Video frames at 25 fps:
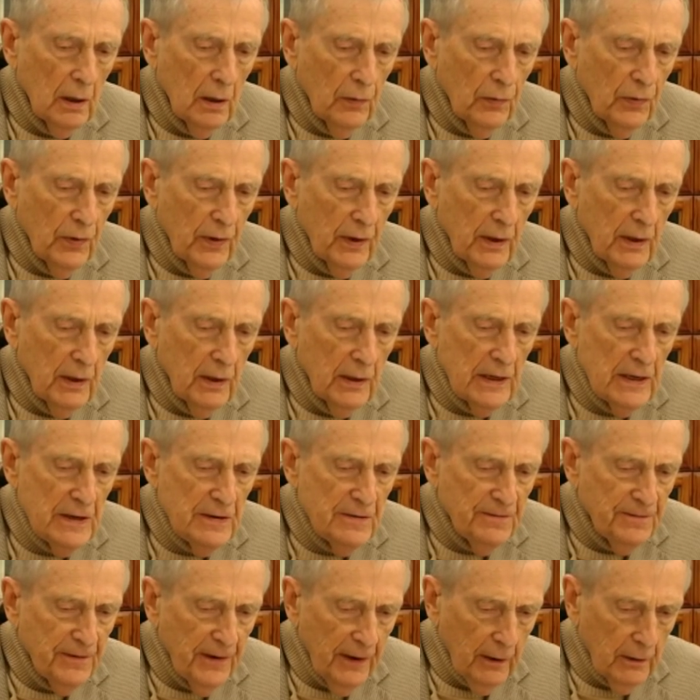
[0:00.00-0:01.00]
the
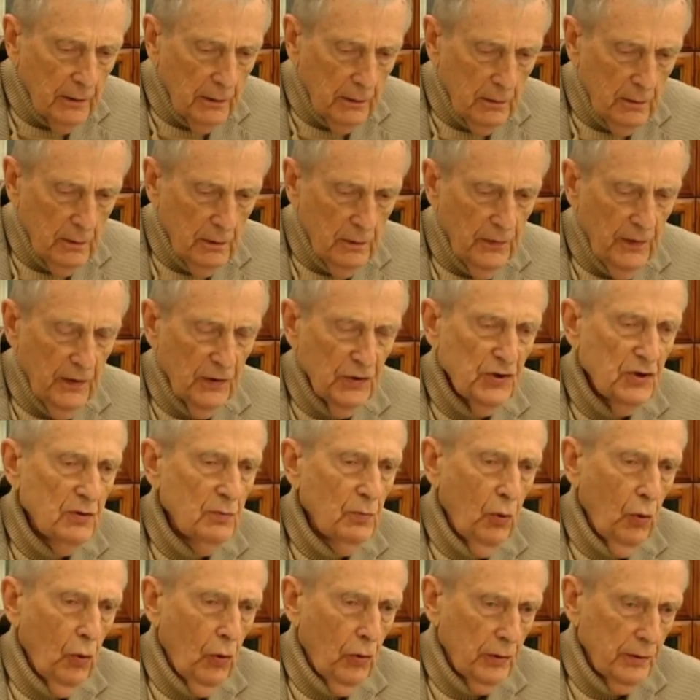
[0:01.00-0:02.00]
event that's
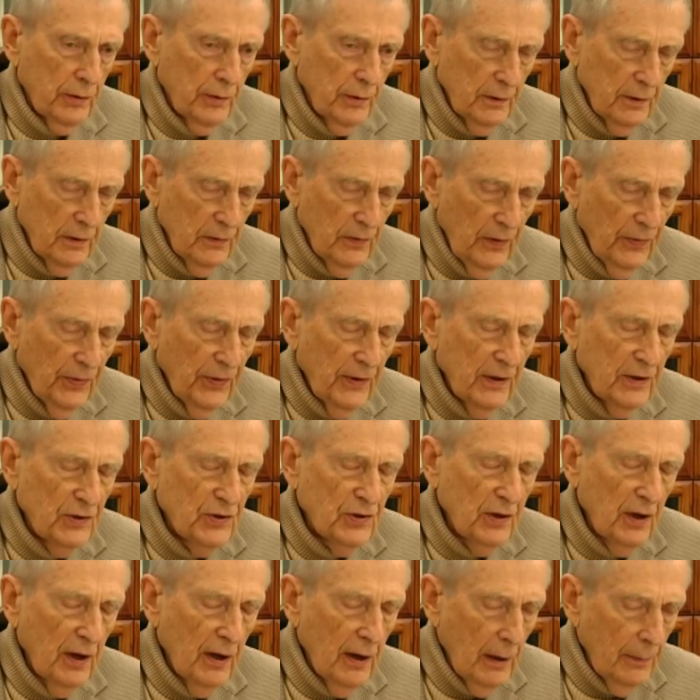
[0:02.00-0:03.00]
important, the things
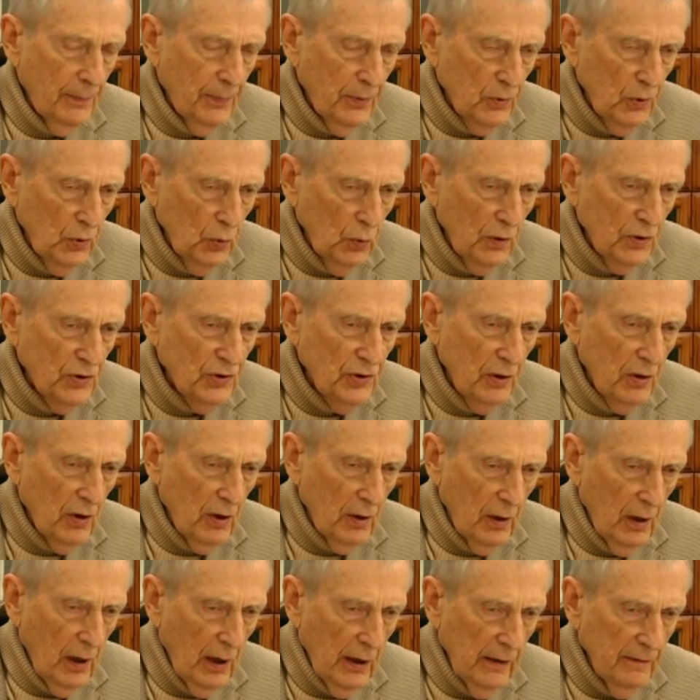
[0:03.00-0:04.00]
that happen to us in
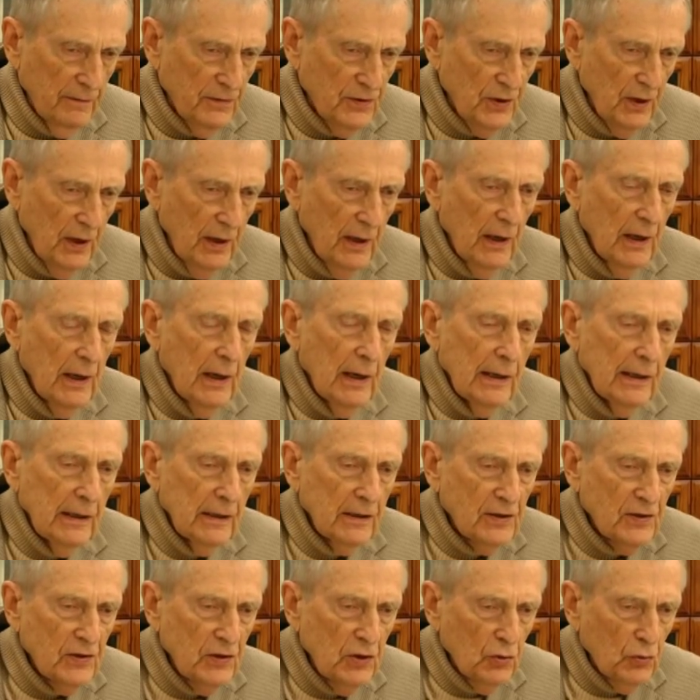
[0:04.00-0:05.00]
our lives.
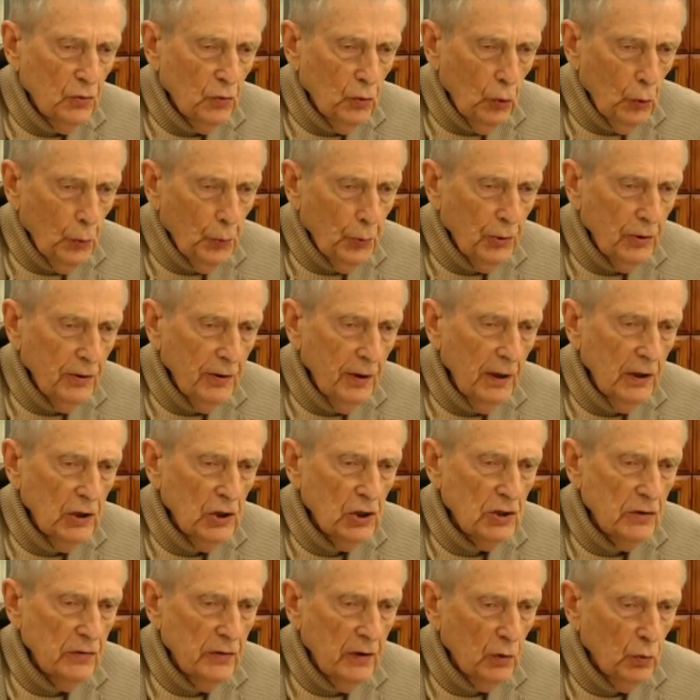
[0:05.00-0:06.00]
It's the
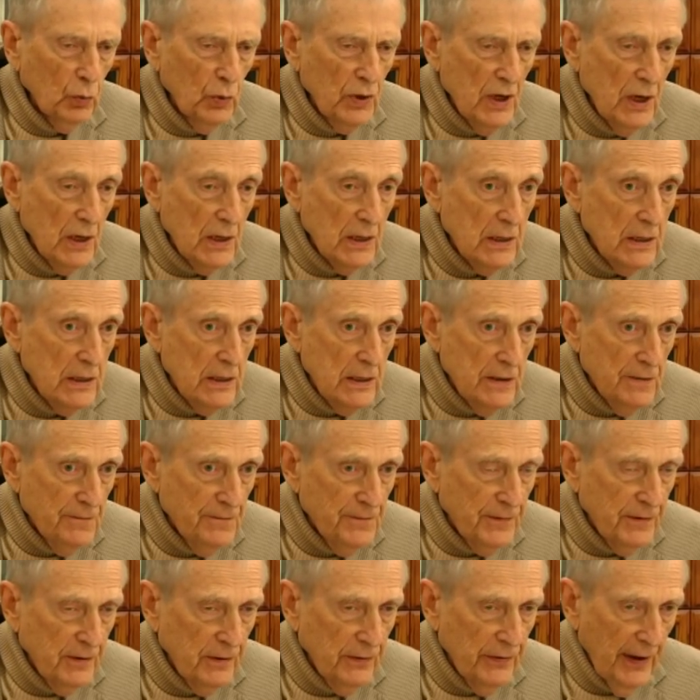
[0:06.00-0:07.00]
interpretation that we
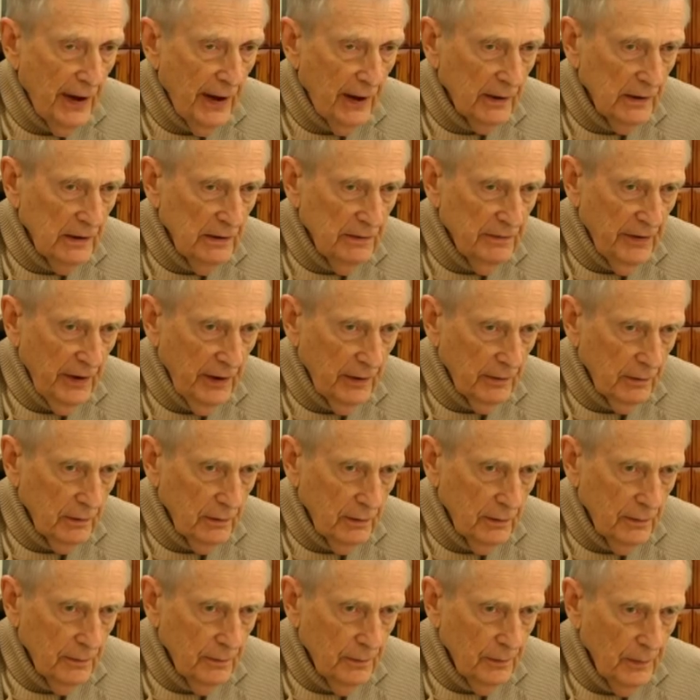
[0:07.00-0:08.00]
give to that event.
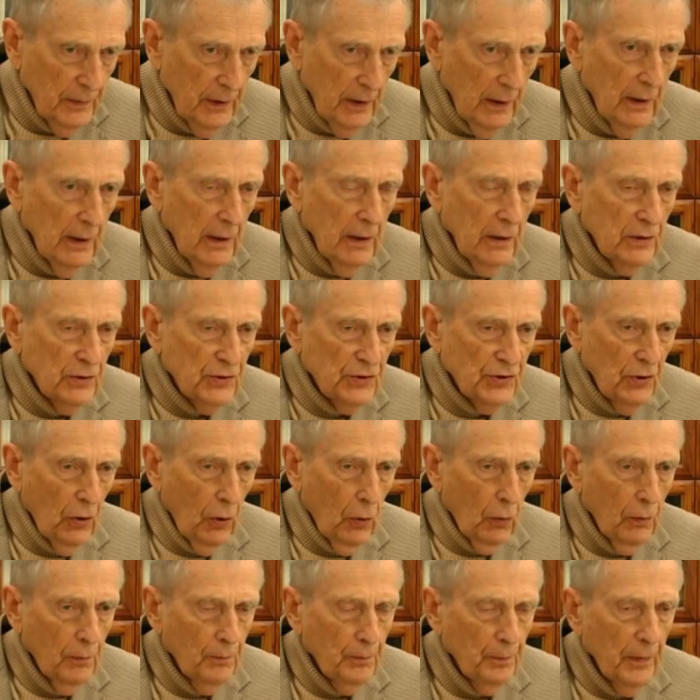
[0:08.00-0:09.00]

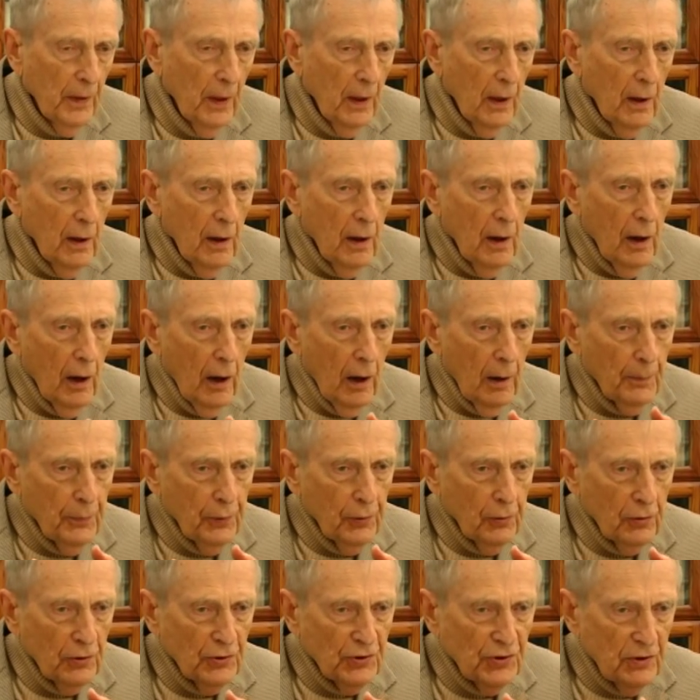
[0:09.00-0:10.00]
So, a
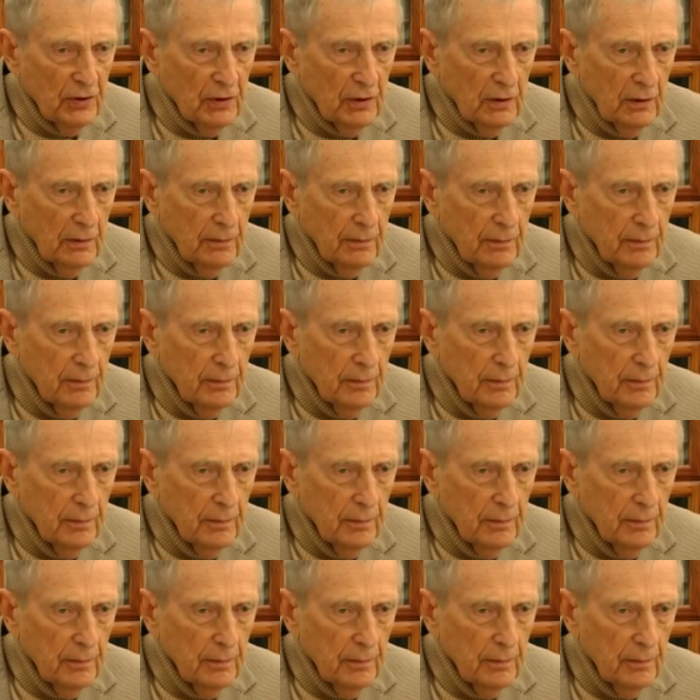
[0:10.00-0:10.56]
person